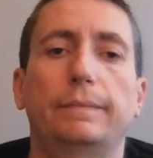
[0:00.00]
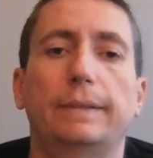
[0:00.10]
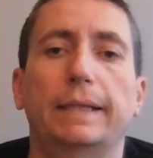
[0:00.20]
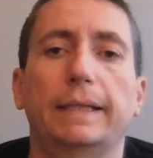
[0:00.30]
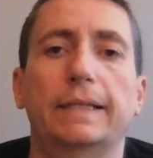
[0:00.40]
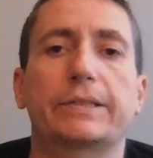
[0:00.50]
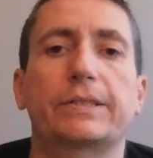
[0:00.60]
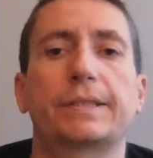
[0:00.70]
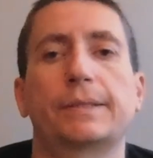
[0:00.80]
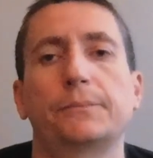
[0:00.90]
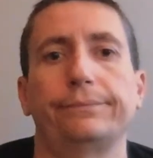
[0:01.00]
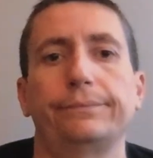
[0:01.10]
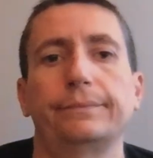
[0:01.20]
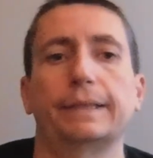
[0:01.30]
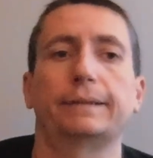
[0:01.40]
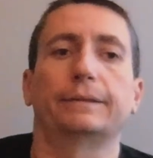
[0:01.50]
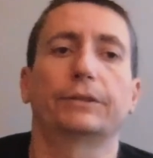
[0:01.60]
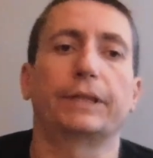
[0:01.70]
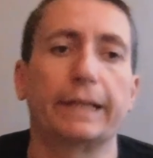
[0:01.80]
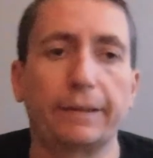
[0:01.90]
I guess
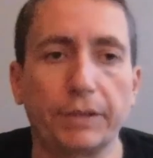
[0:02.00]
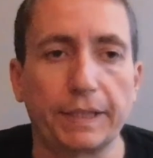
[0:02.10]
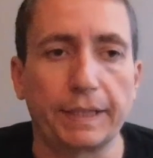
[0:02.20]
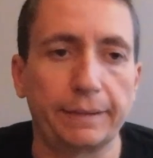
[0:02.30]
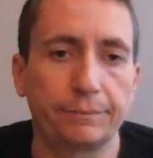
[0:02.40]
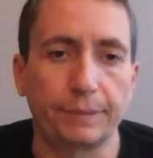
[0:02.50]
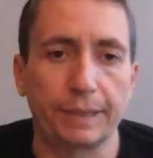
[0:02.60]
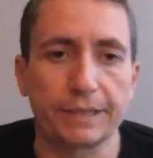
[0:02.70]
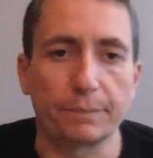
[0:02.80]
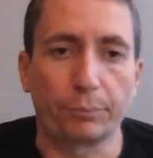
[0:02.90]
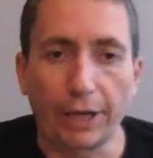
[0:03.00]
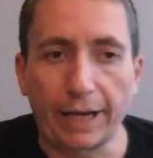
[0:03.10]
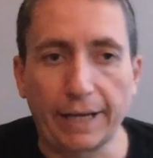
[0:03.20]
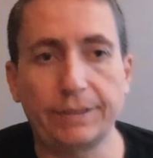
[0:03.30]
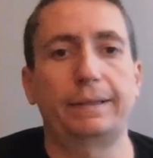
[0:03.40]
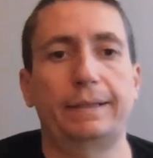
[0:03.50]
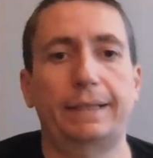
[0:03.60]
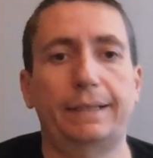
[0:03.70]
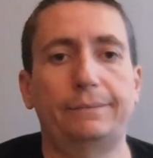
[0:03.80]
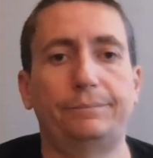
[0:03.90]
looking at everything as a brand,
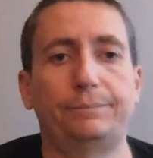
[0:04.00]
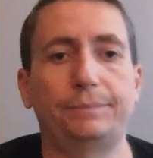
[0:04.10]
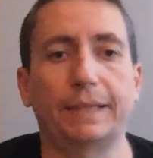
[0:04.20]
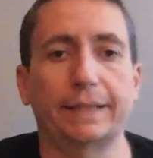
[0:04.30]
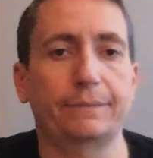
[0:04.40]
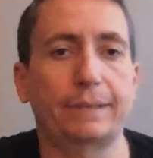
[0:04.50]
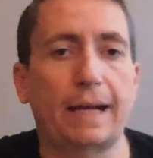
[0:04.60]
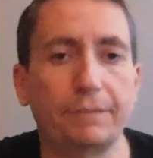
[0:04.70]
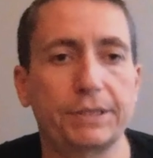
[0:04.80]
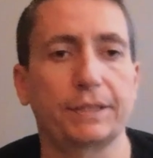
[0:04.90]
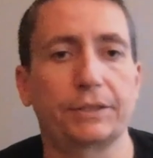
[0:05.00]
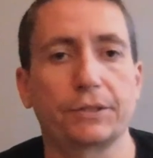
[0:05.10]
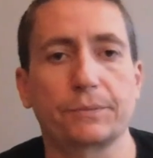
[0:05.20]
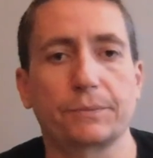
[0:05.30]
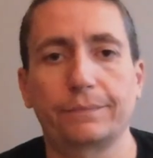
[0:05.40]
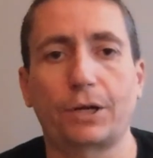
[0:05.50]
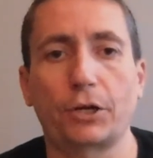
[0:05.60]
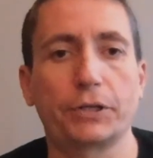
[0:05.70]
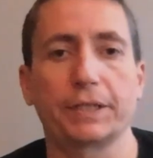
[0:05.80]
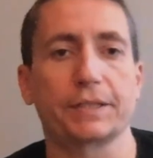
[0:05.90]
like obviously there's
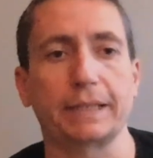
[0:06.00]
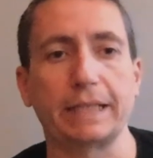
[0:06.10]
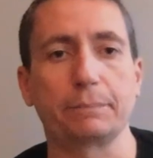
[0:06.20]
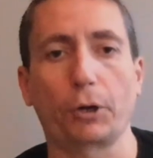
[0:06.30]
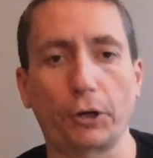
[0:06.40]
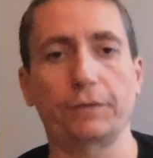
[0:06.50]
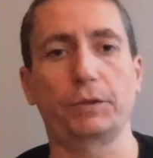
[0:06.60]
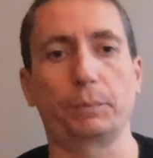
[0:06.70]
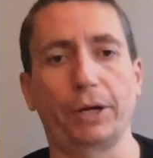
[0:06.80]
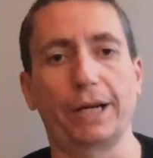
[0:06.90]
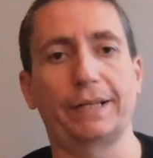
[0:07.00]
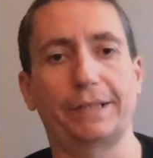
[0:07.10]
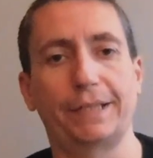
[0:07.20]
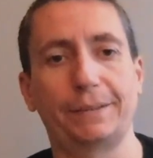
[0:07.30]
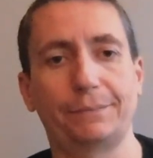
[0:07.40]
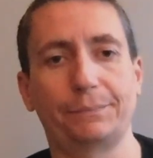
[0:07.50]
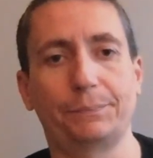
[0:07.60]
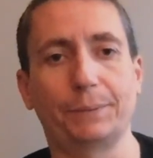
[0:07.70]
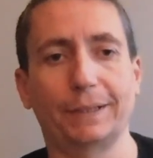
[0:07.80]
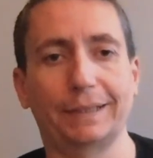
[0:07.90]
art is the key part of your brand,
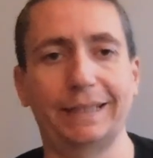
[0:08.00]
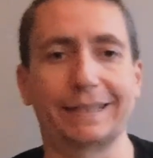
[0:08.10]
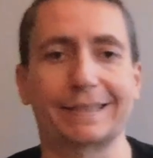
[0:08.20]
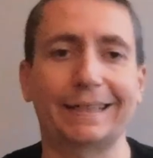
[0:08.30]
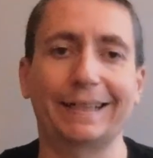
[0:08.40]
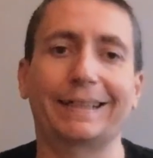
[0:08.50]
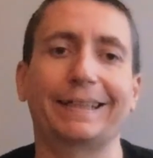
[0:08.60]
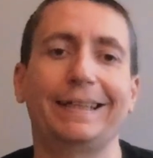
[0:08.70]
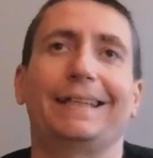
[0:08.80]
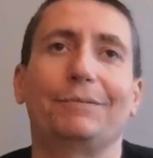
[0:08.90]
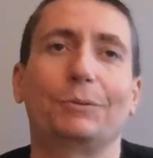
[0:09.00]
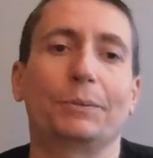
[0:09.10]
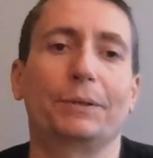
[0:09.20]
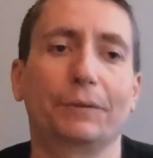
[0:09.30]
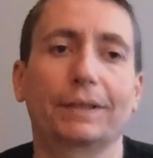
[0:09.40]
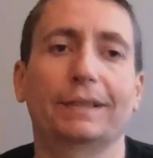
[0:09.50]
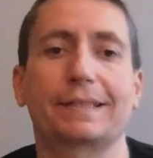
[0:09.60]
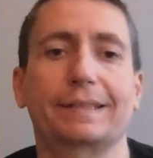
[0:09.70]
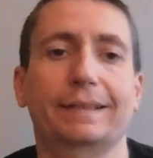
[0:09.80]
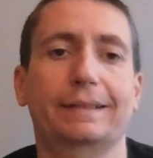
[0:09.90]
but it's like, if you want to be
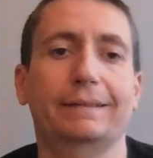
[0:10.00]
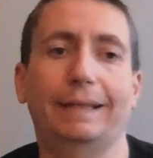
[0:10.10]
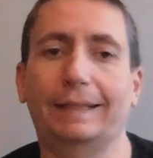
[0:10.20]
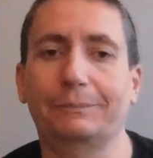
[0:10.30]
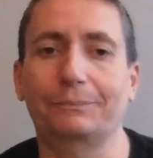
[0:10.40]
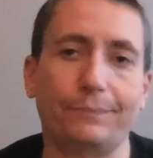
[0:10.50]
realistic, like